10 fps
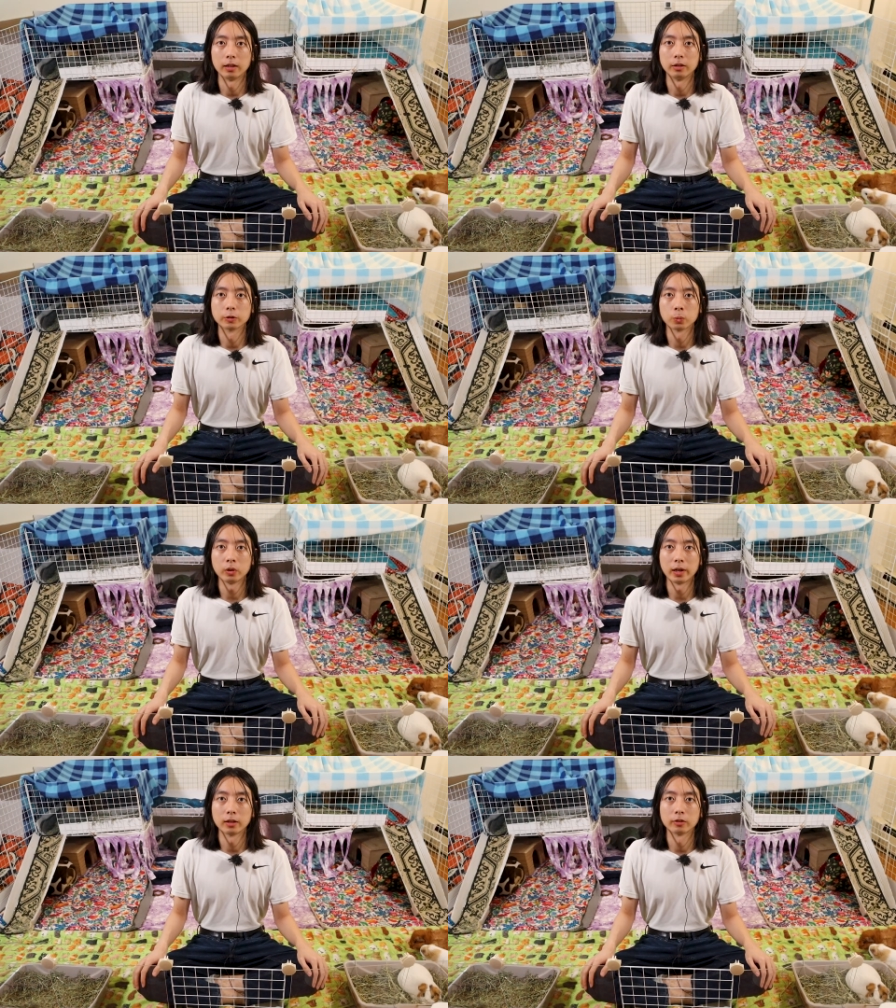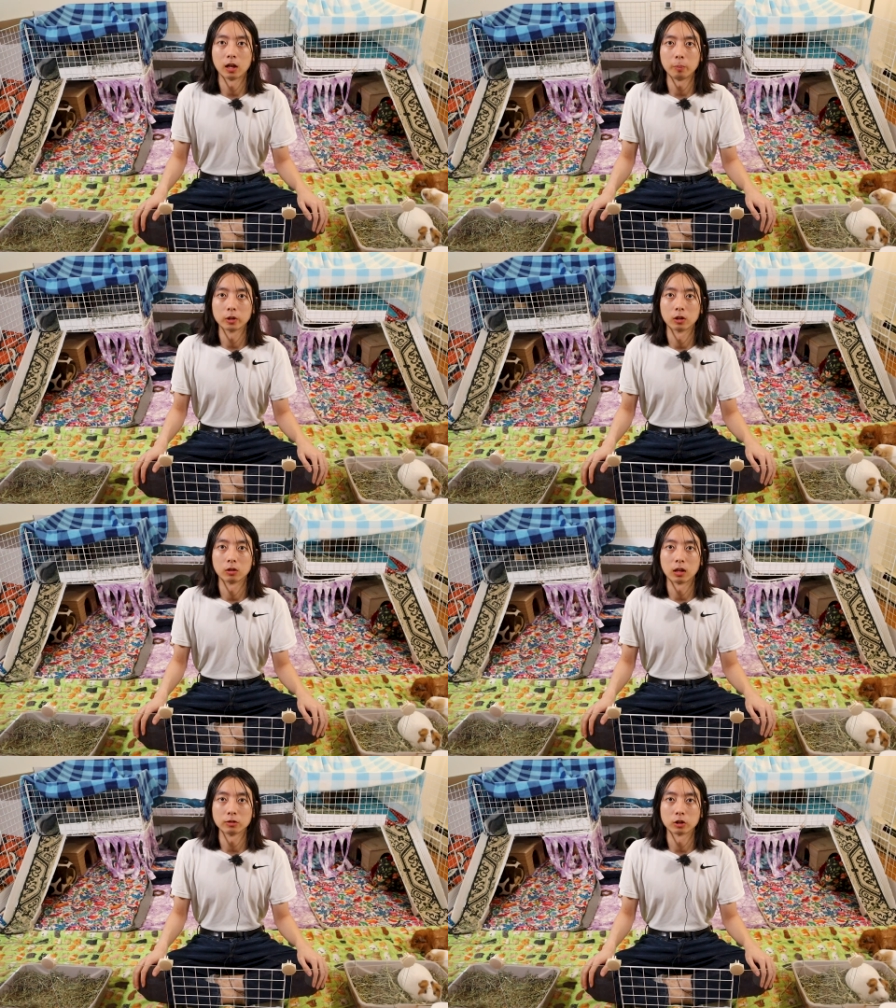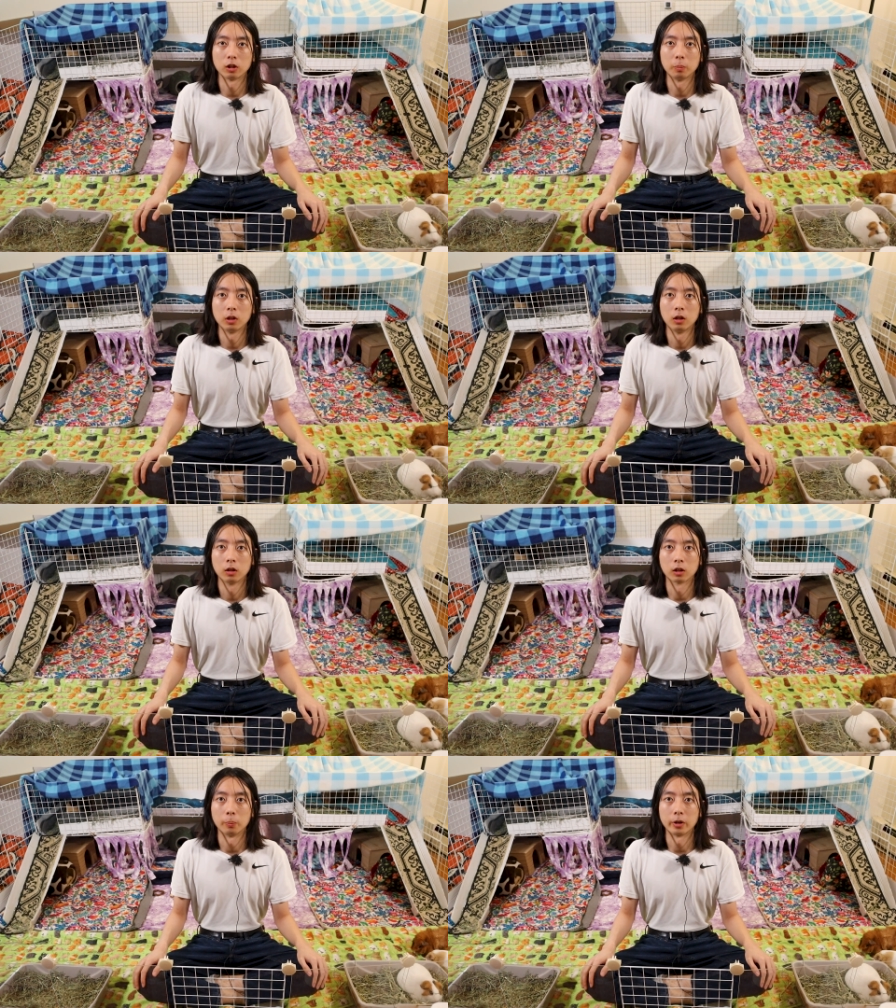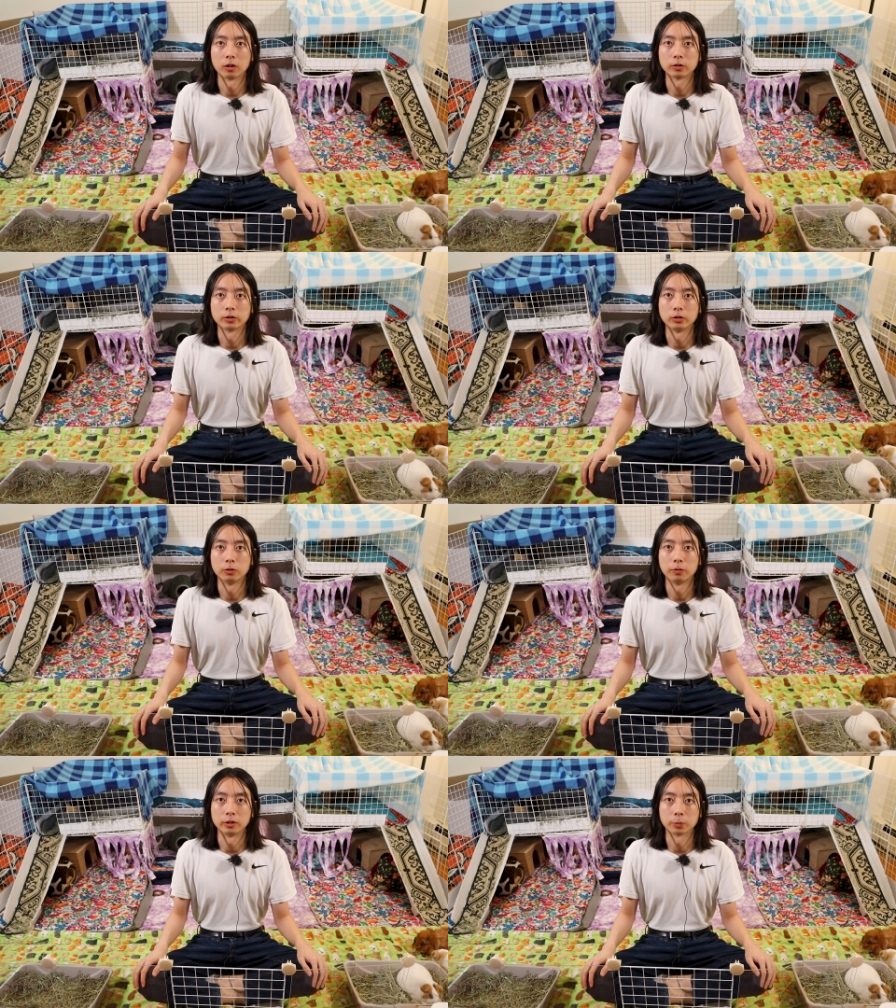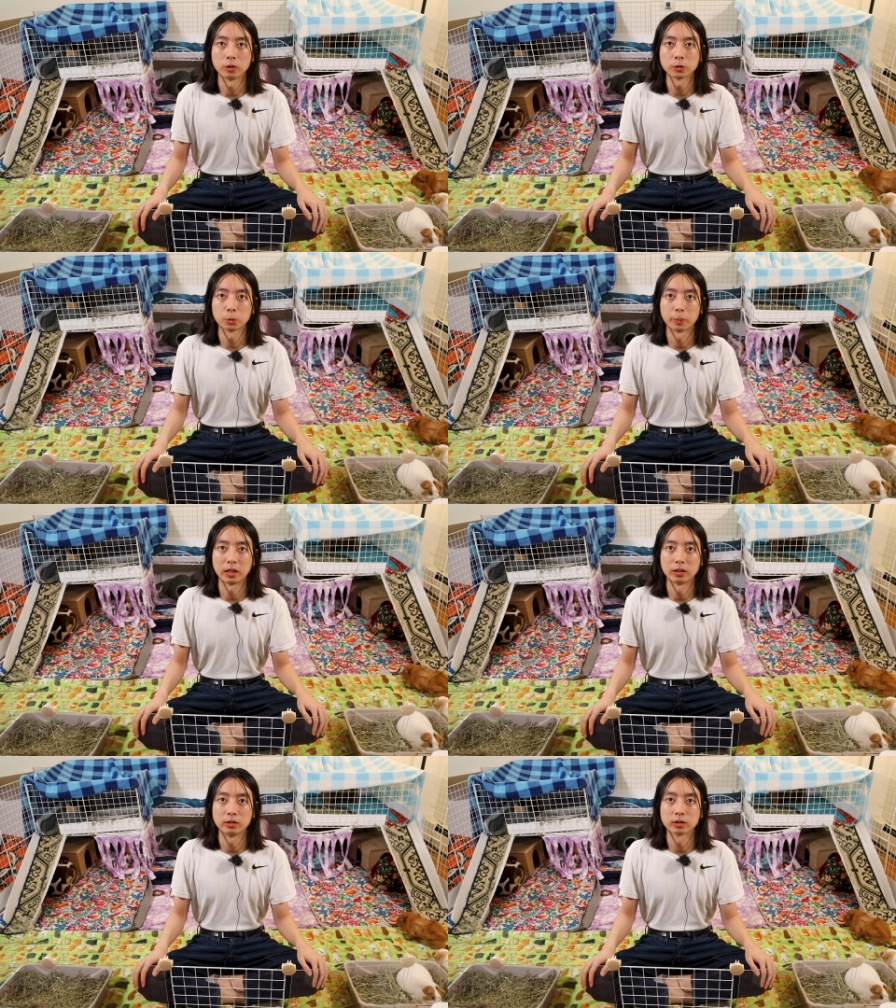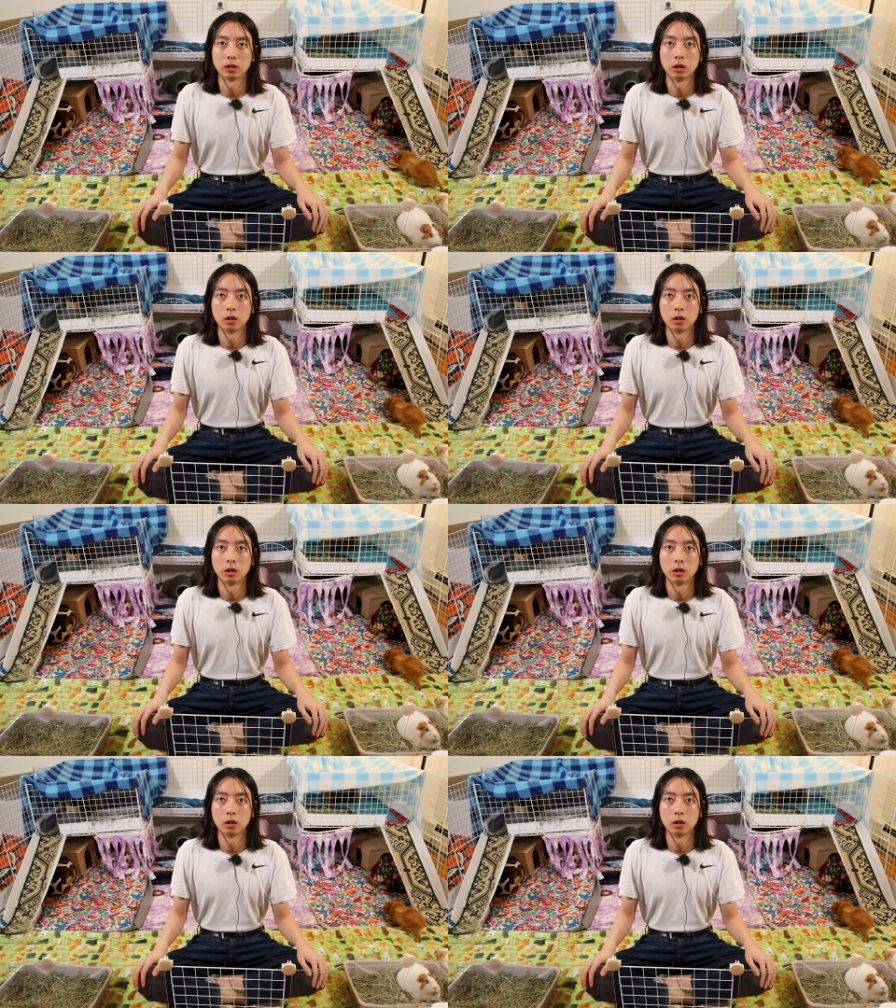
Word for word: and is more economical long term compared to disposable beddings